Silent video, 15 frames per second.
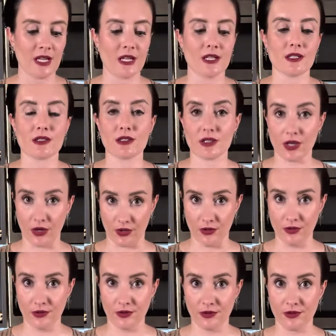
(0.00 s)

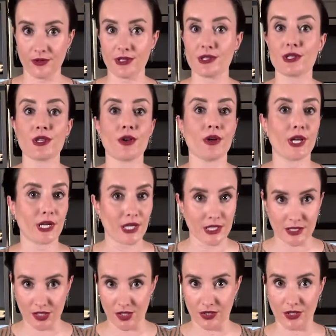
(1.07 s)
So, let's go ahead and get
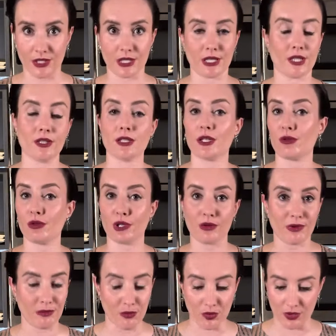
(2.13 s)
started, and I'll tell you a little
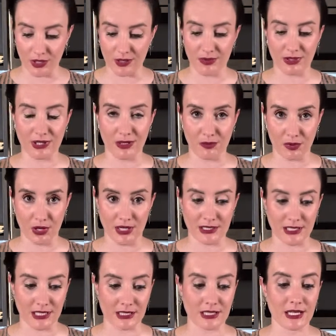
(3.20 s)
bit more about that
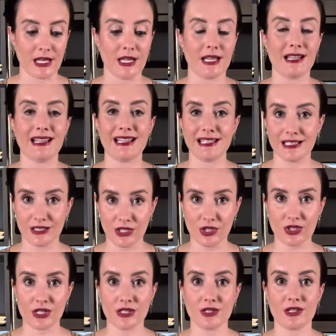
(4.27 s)
process. In
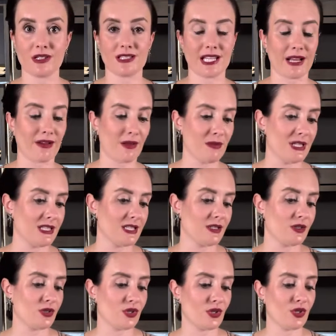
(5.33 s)
addition to your Saint-Rémy
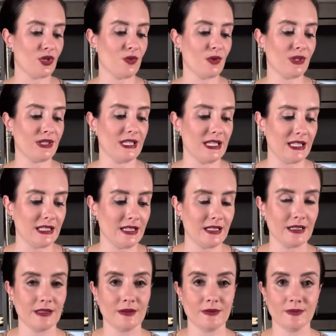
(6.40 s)
Signature, you will need
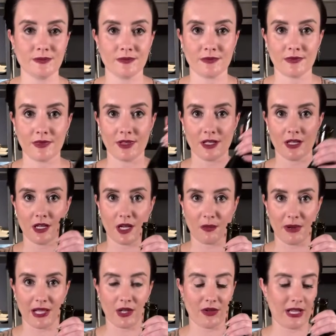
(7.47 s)

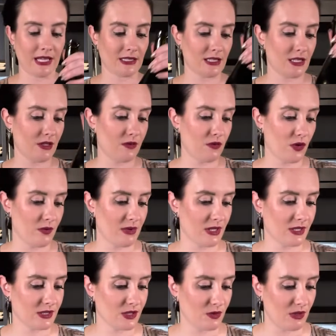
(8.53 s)
Carpano Antica Formula
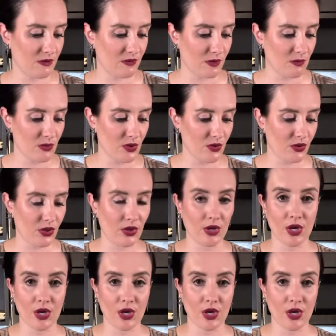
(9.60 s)
Sweet Vermouth,